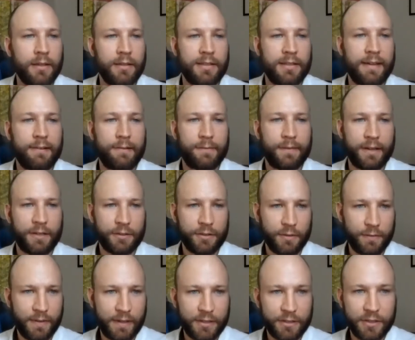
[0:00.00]

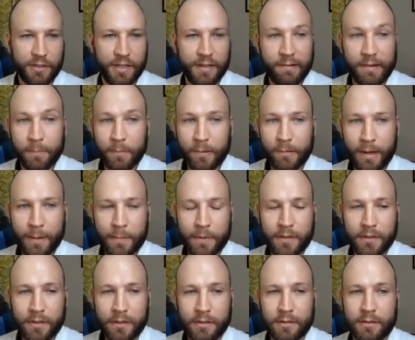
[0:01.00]
derivation of engineering
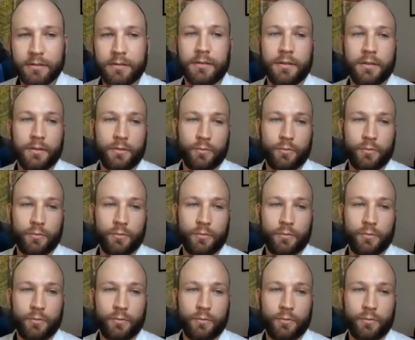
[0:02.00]
parameters,